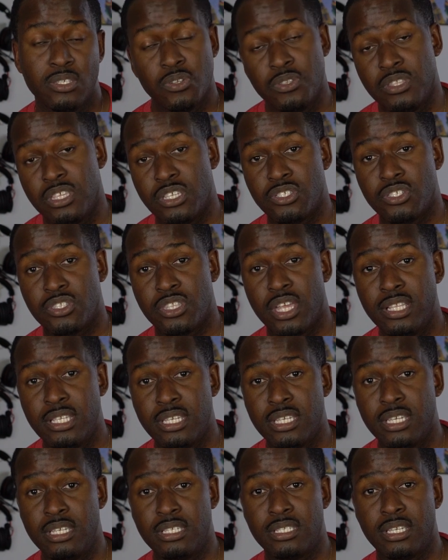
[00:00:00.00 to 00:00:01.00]
So this is
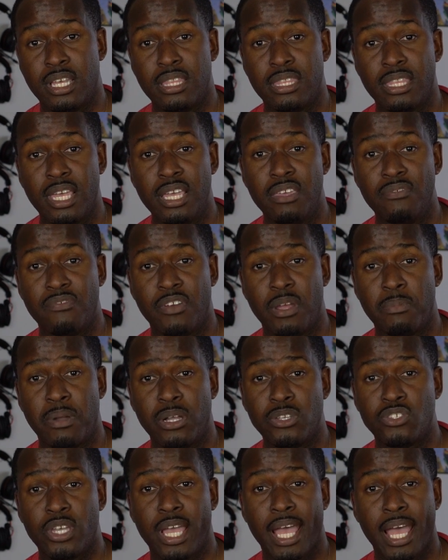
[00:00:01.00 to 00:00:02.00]
Thunder E saying thank you very
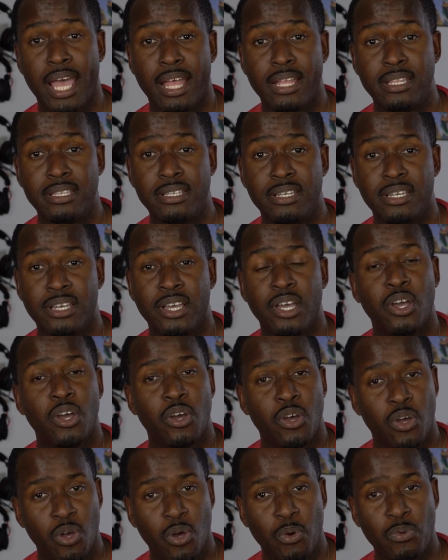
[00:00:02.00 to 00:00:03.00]
much and
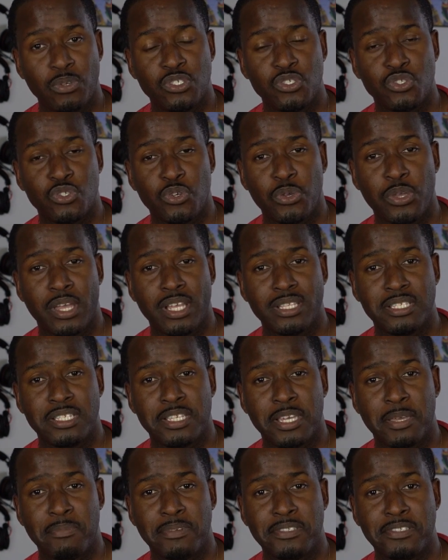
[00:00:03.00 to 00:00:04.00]
always enjoy your
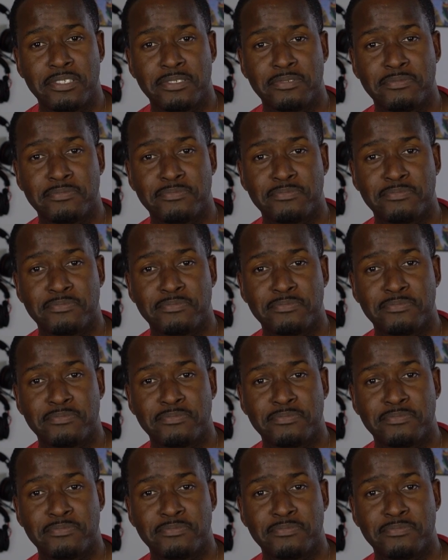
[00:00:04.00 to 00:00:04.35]
entertainment.